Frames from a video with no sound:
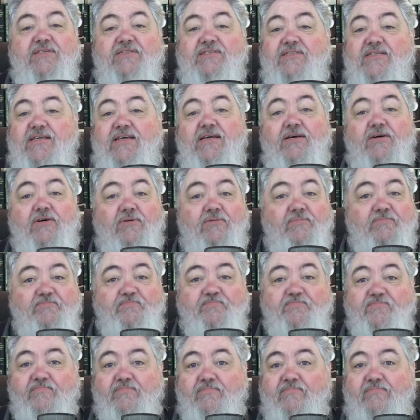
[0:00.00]
still,
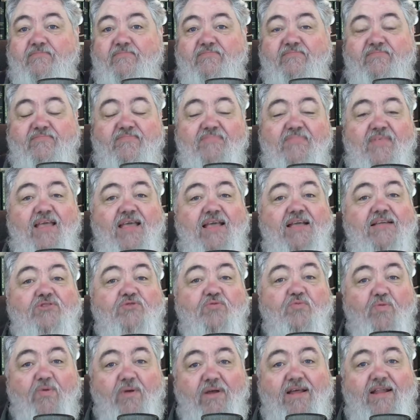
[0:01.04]
it's
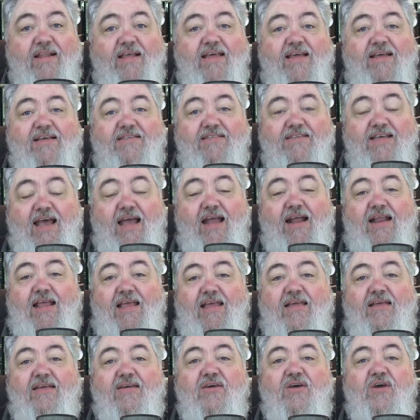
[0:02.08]
really
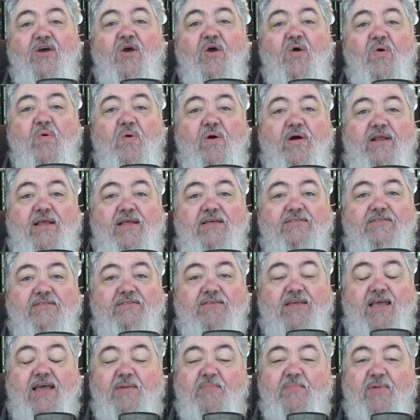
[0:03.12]
exciting what has
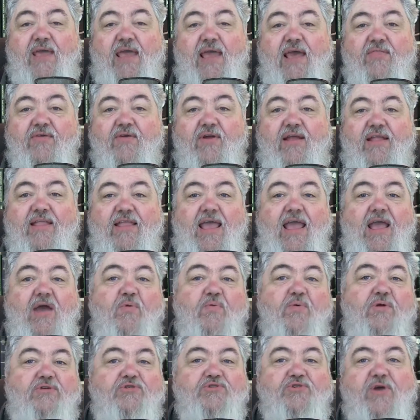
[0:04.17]
come together. And now
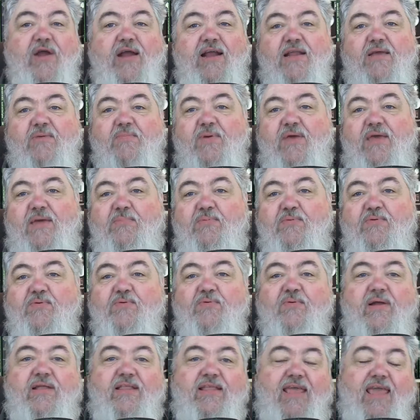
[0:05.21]
we're training people to
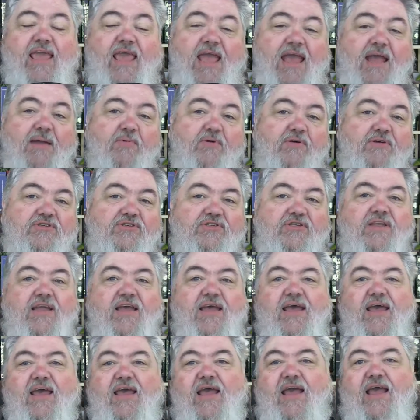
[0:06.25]
run the cameras
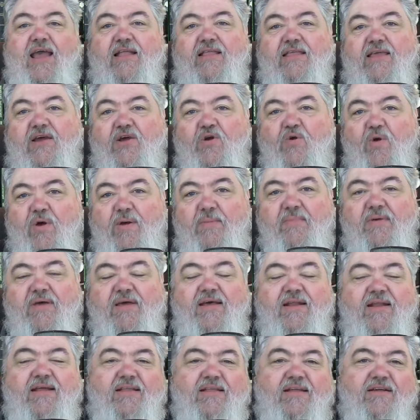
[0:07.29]
and the
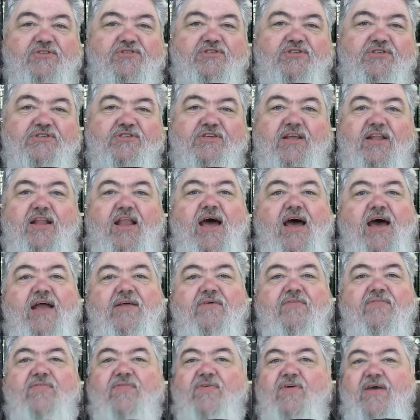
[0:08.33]
equipment, and there's just a lot
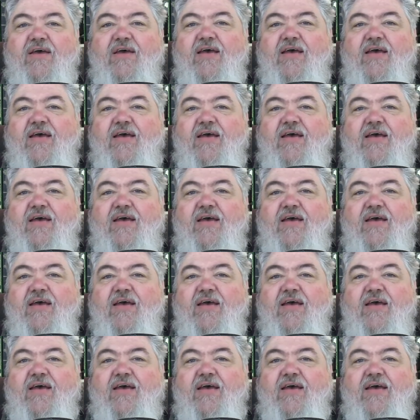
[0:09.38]
of